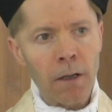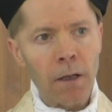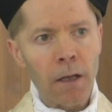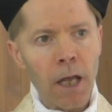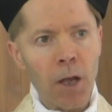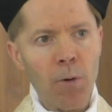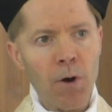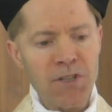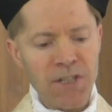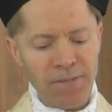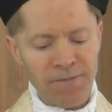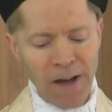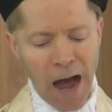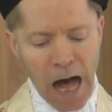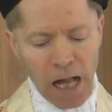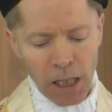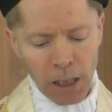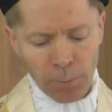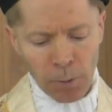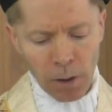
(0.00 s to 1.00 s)
He was
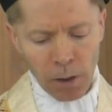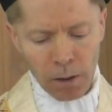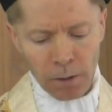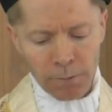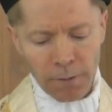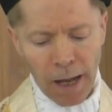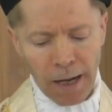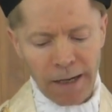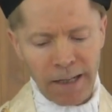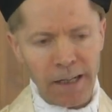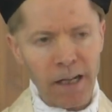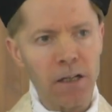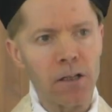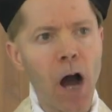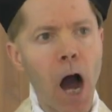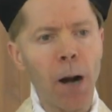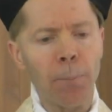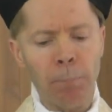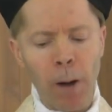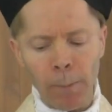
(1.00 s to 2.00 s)
infallible and he did
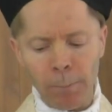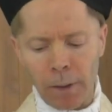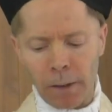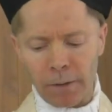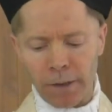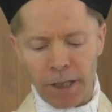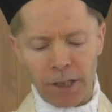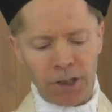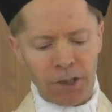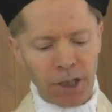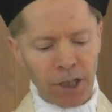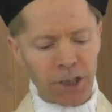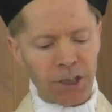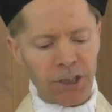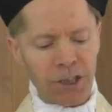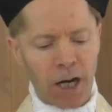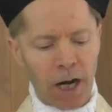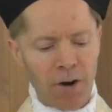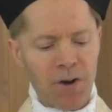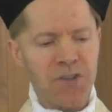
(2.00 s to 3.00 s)
not publicly
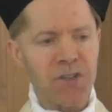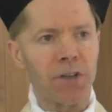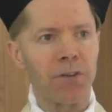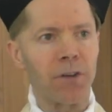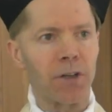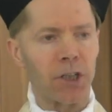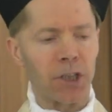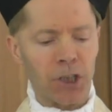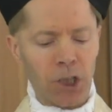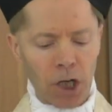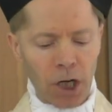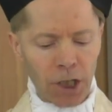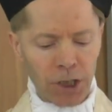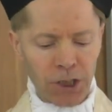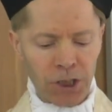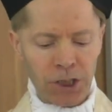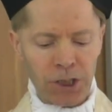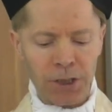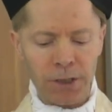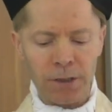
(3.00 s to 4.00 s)
teach heresy to the
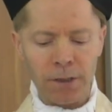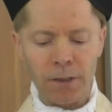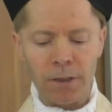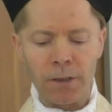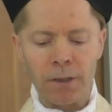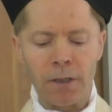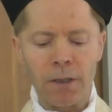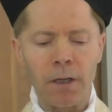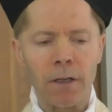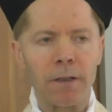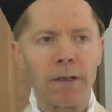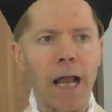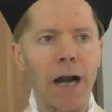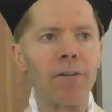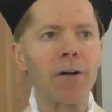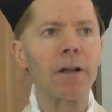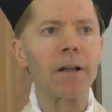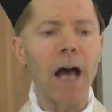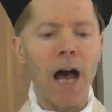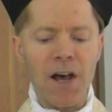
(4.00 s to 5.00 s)
church.
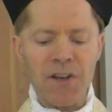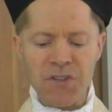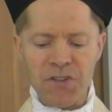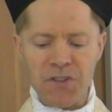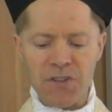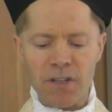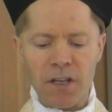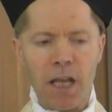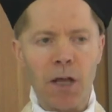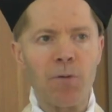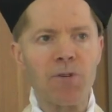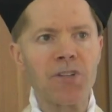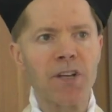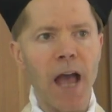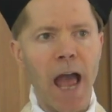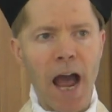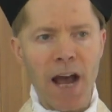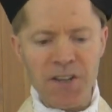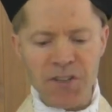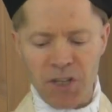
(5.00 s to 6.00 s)
Nevertheless, he was
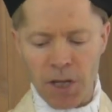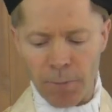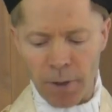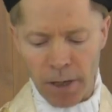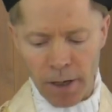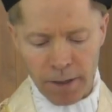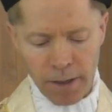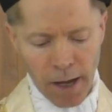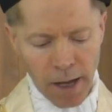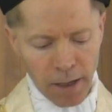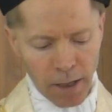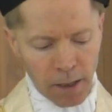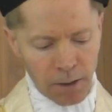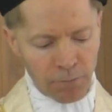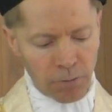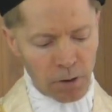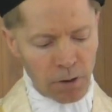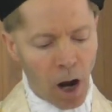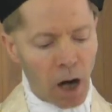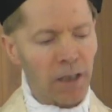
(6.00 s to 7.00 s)

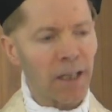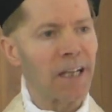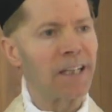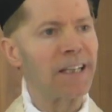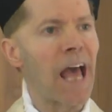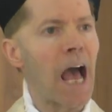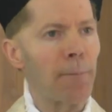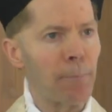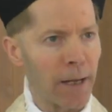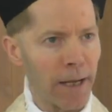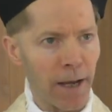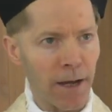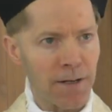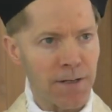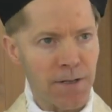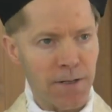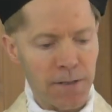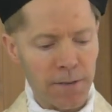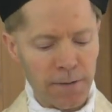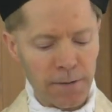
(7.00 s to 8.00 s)
excommunicated for not condemning
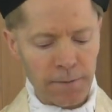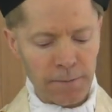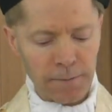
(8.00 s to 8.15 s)
it.